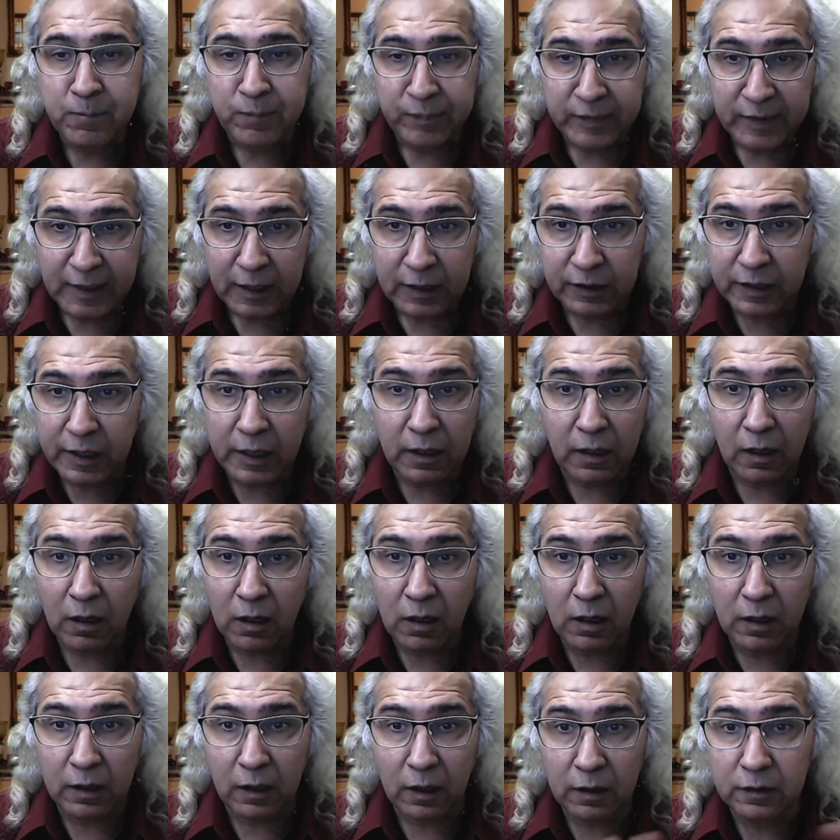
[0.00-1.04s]
There
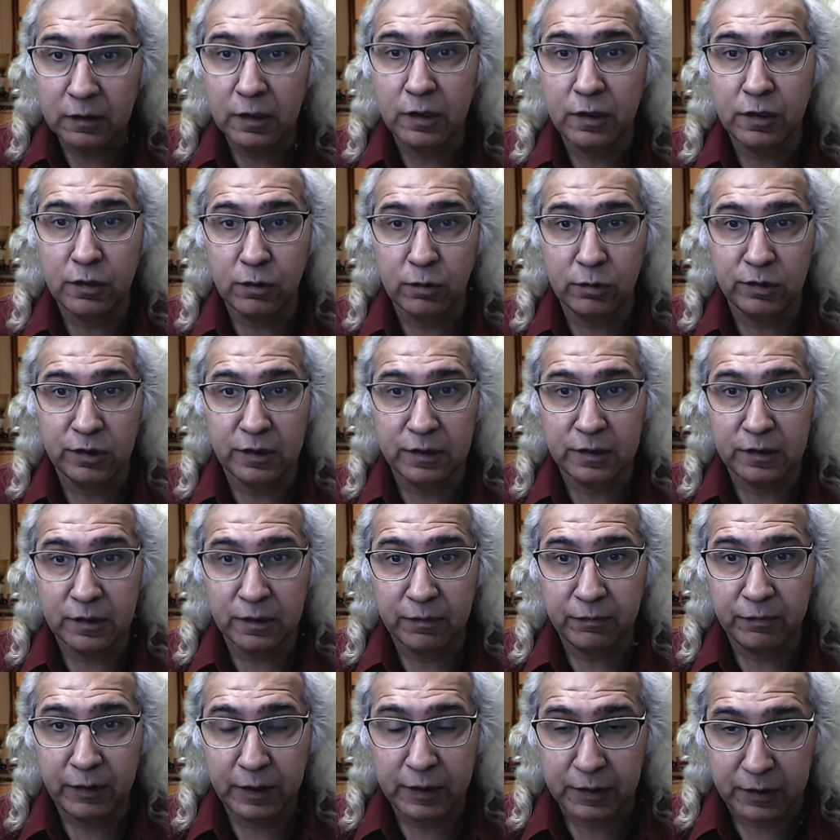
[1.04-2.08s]
are other uses
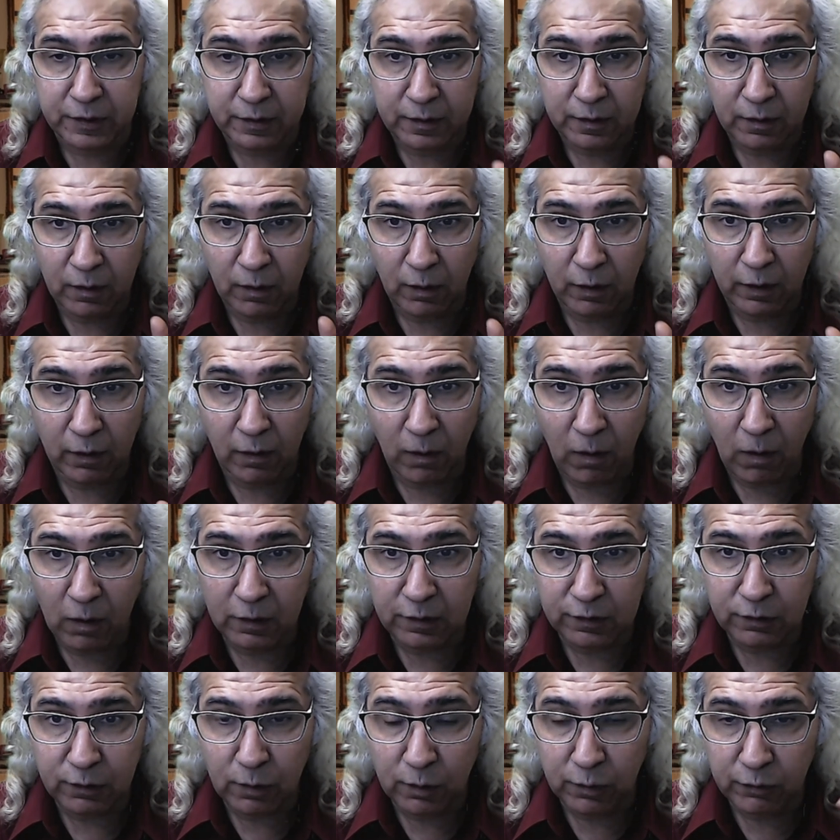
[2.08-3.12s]
of it
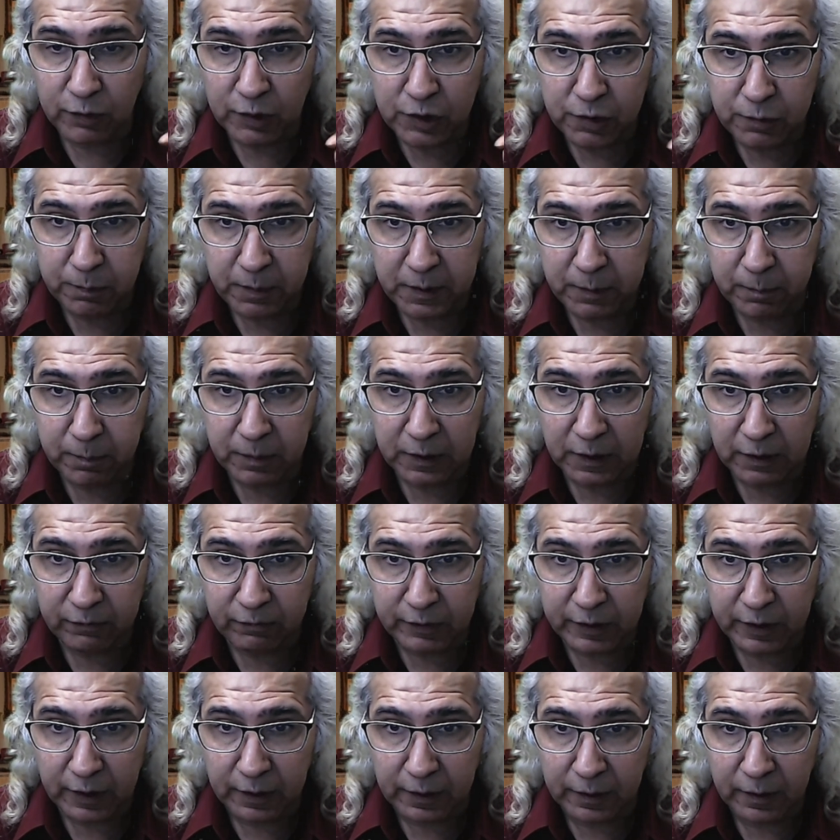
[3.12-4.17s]
also which people have
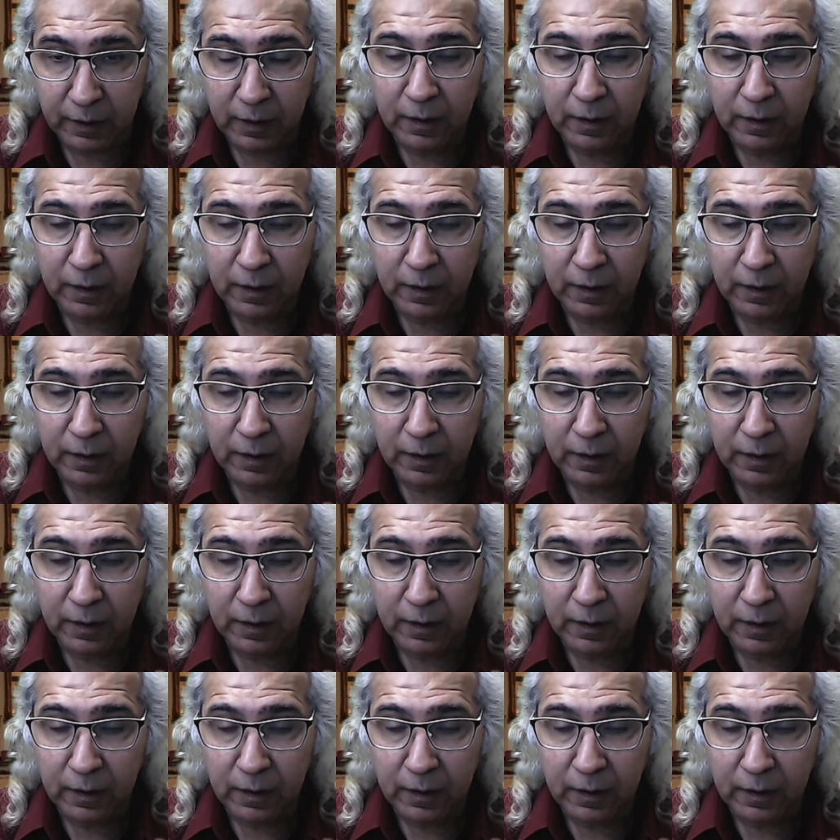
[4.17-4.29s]
done.